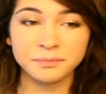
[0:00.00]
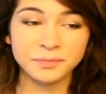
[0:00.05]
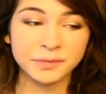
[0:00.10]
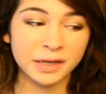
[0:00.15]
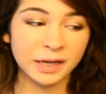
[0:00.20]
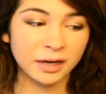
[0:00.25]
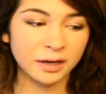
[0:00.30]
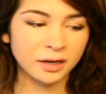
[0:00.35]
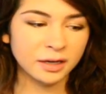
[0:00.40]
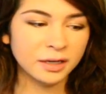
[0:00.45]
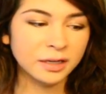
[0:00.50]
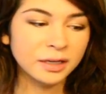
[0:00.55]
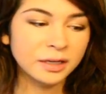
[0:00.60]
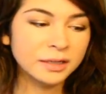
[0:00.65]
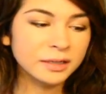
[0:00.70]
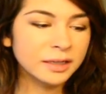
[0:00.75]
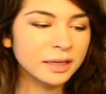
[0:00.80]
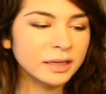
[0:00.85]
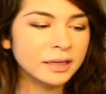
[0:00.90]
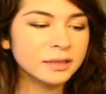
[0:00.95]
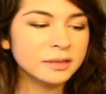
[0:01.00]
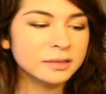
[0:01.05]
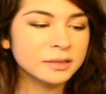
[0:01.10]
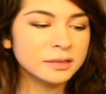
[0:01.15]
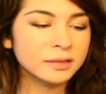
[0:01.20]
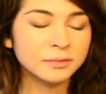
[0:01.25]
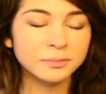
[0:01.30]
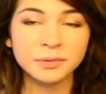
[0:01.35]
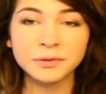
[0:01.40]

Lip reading: carrying NYX.